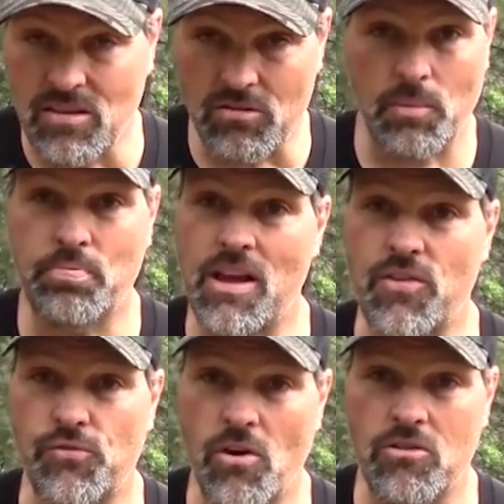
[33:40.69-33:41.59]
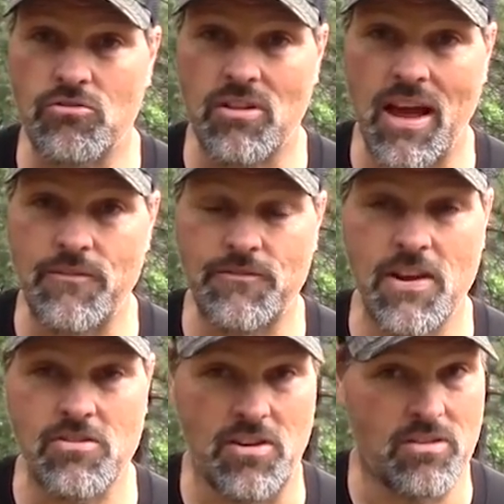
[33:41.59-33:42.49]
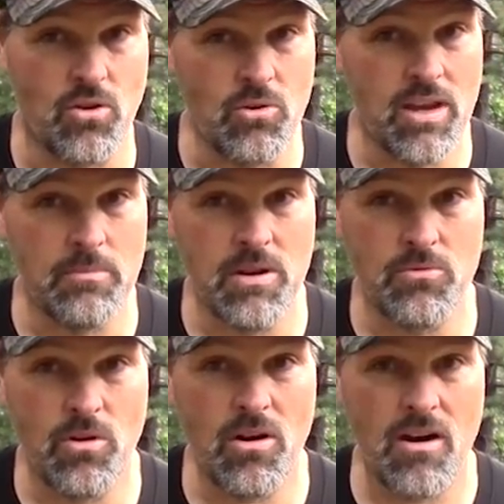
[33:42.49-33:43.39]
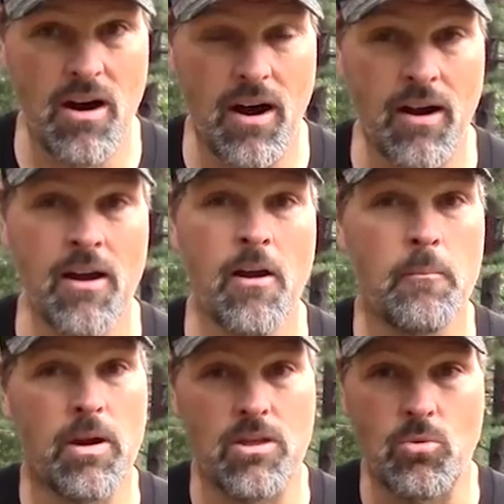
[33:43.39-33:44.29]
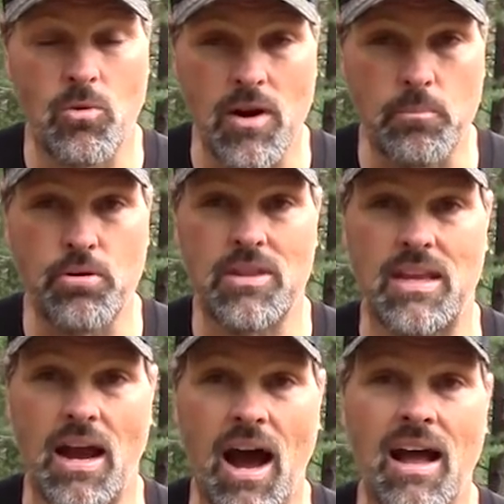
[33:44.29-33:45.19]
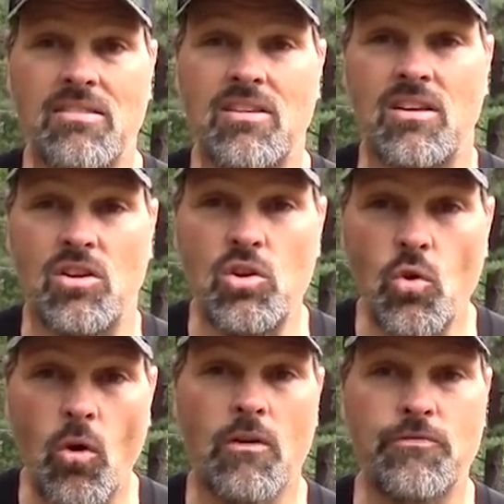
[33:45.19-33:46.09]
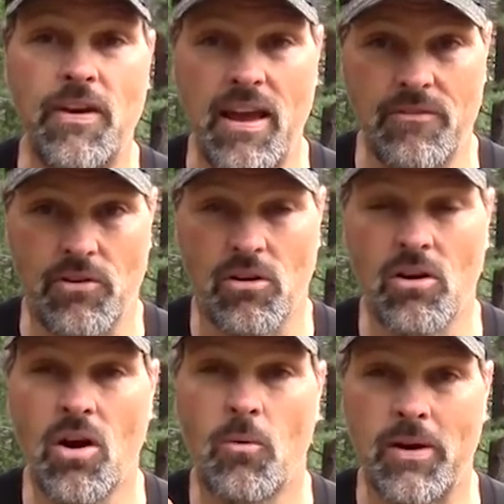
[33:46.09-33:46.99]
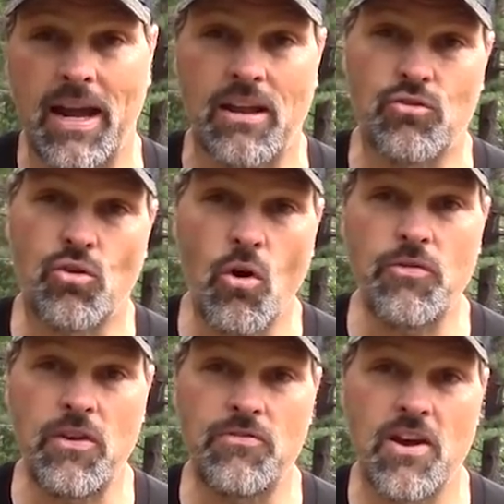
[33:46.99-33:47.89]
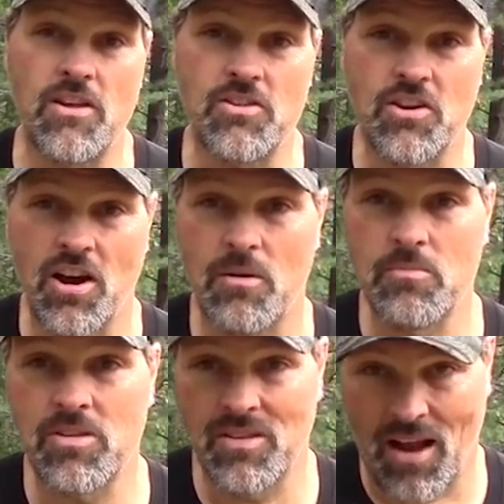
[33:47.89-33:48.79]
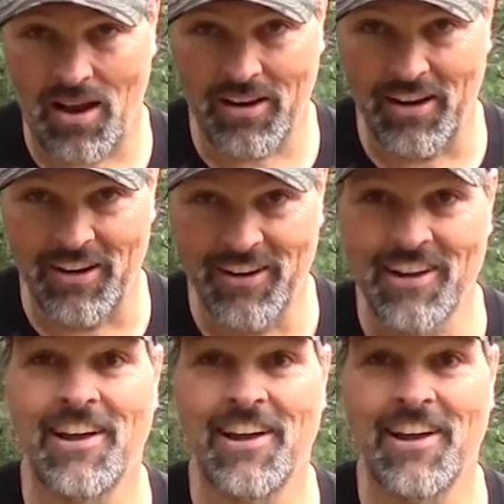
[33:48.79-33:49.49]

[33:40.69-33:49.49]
There's a place for ultralight fishing, don't get me wrong, but you want to put the odds in your favor when that trophy fish comes knocking.